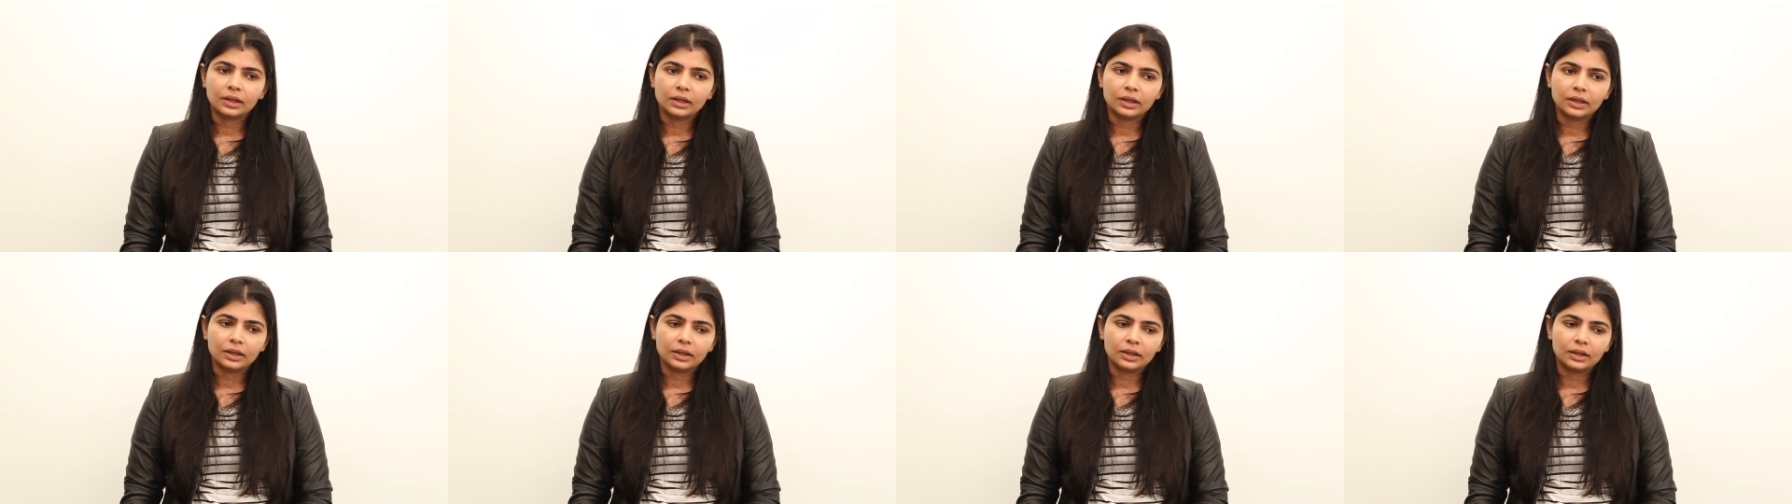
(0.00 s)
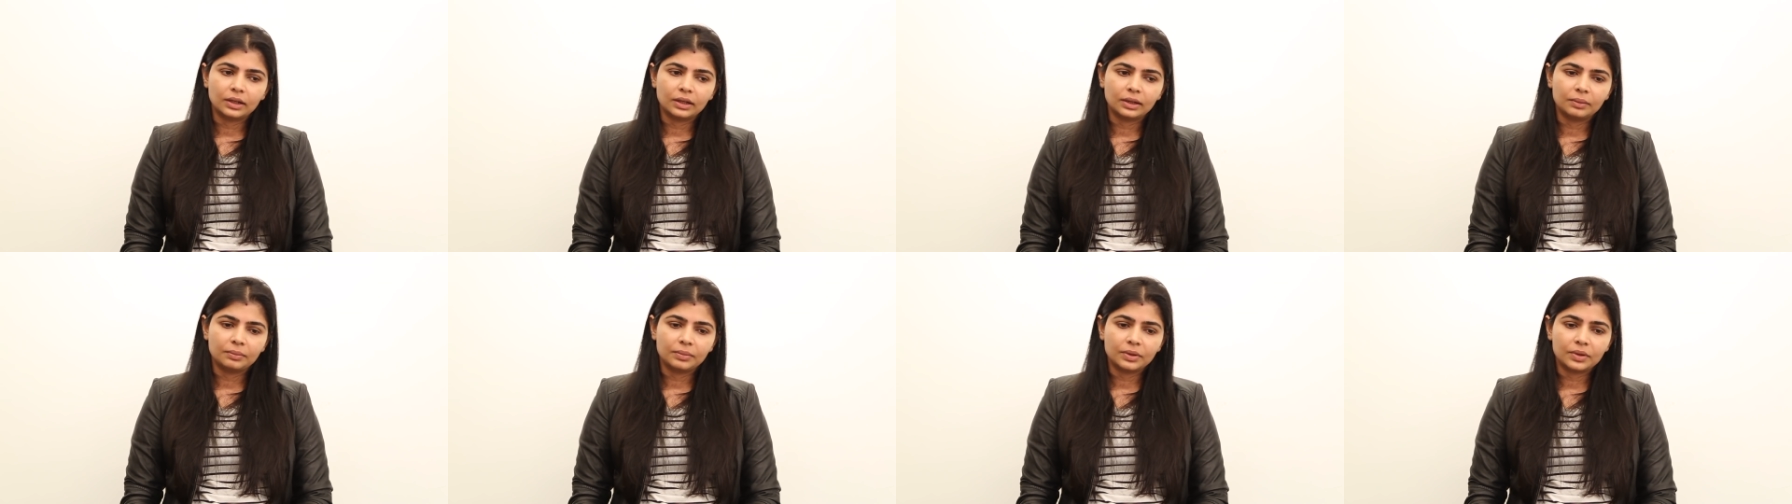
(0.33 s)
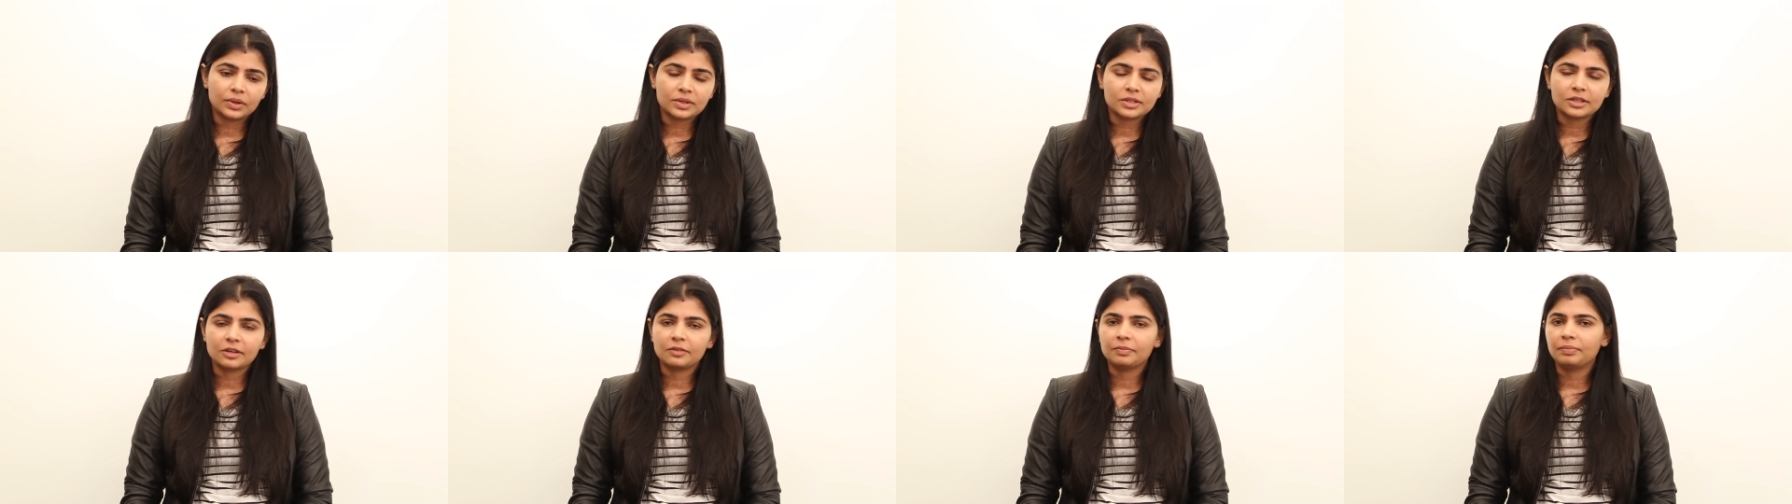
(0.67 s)
uh,
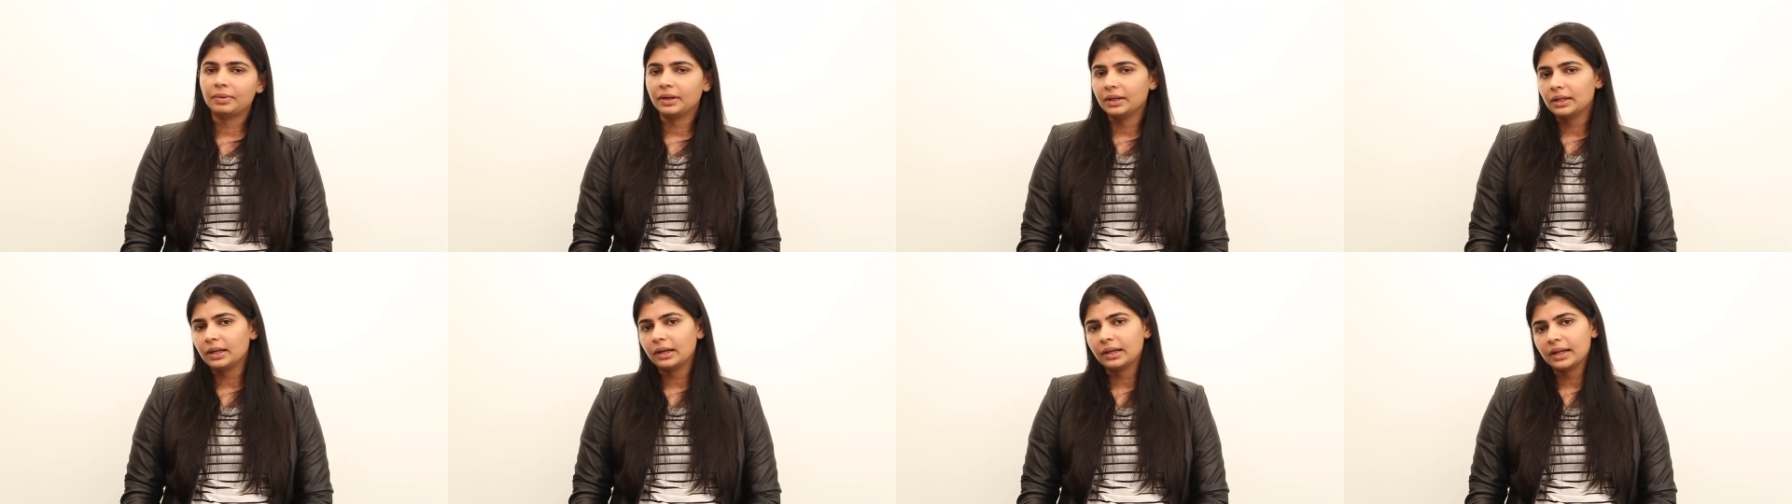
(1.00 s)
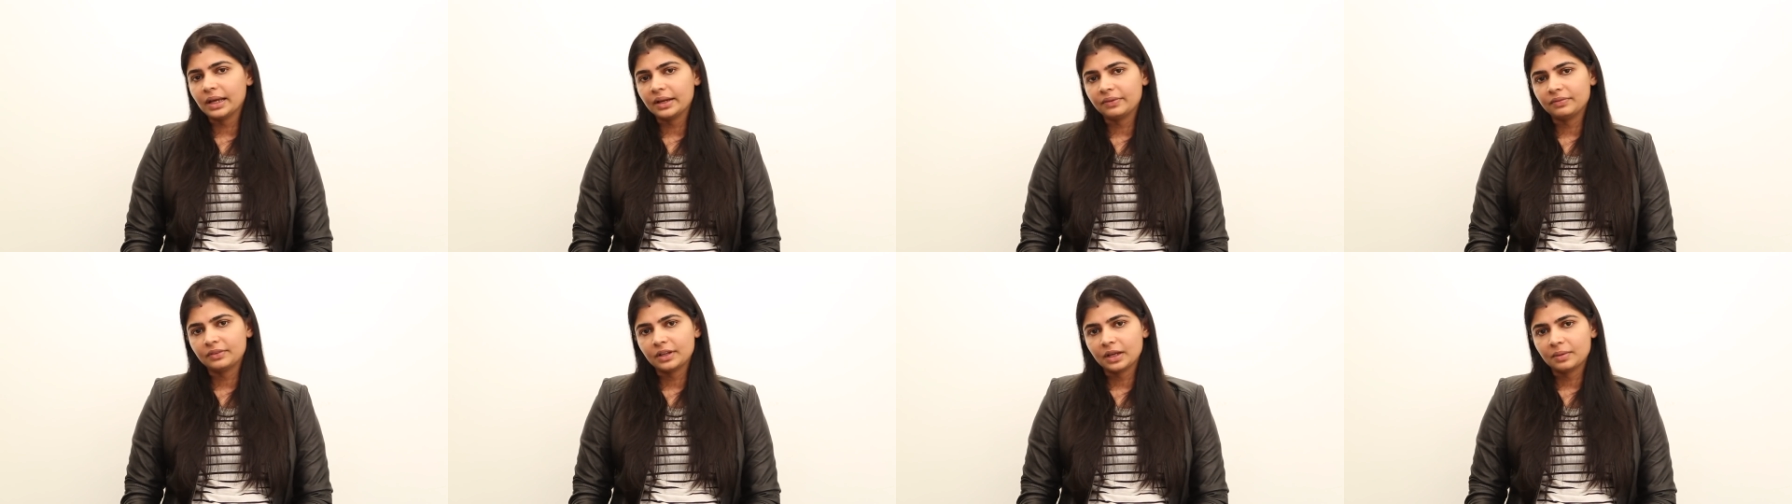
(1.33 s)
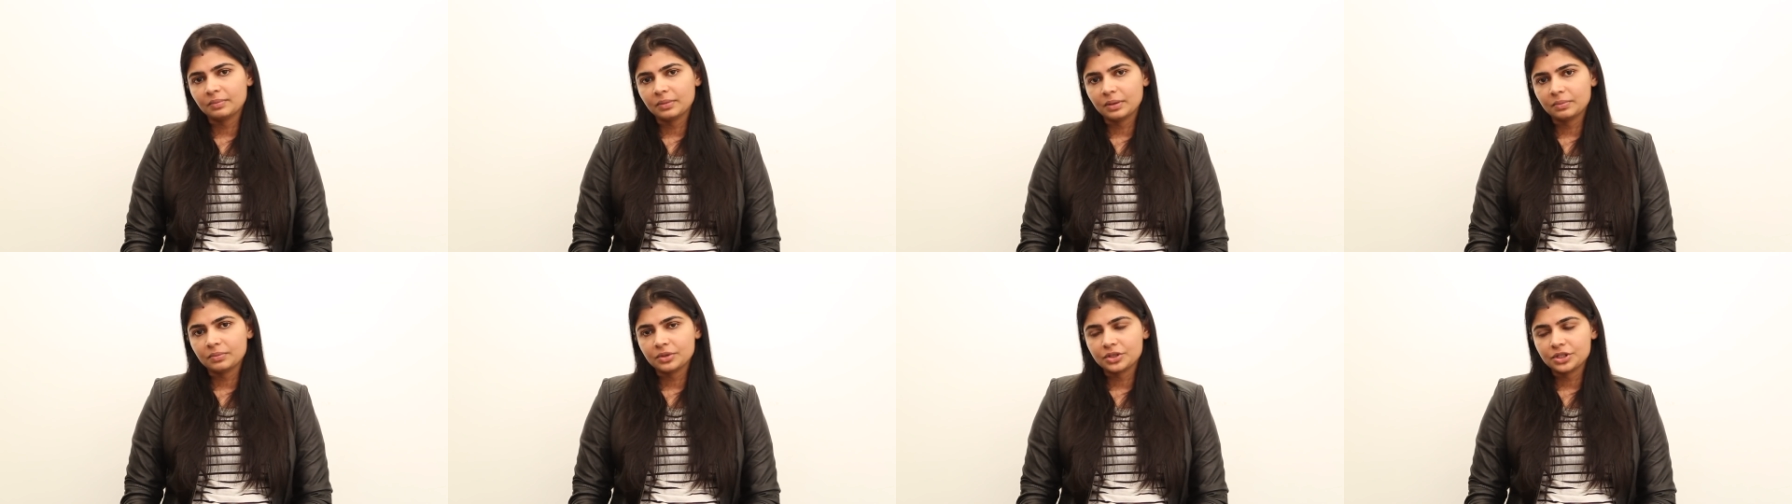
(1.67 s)
because I've paid the
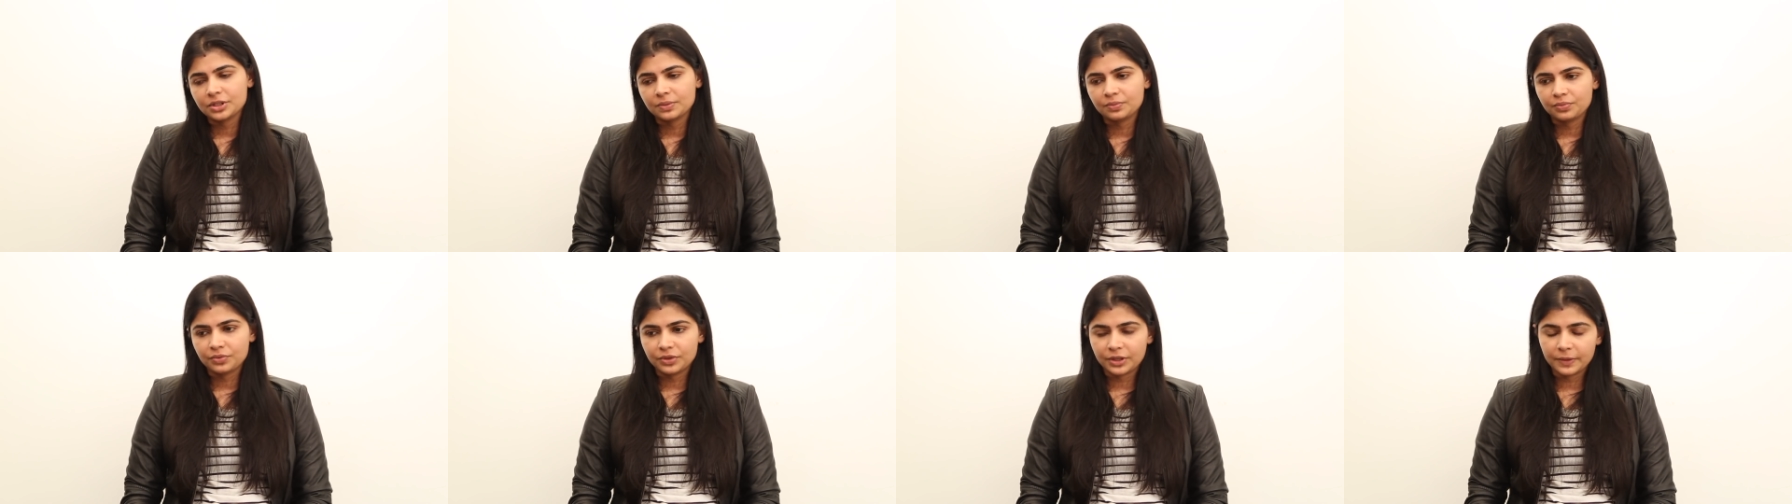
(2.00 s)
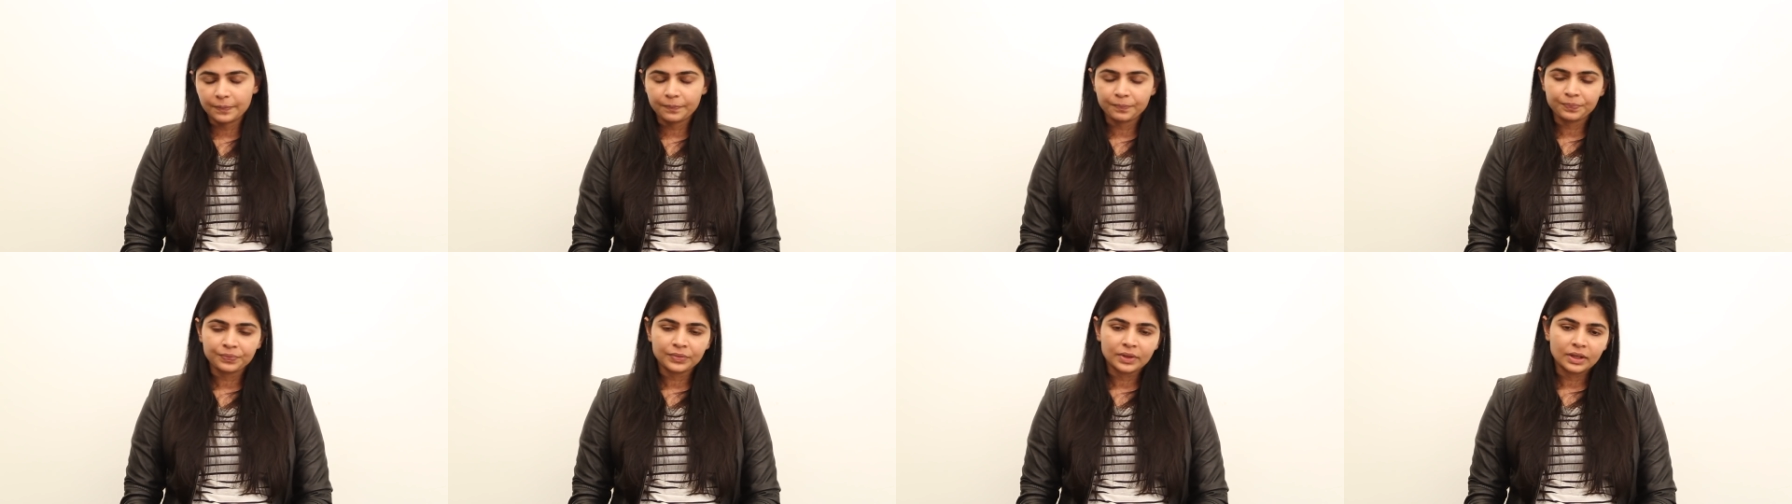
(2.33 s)
lifetime membership fee.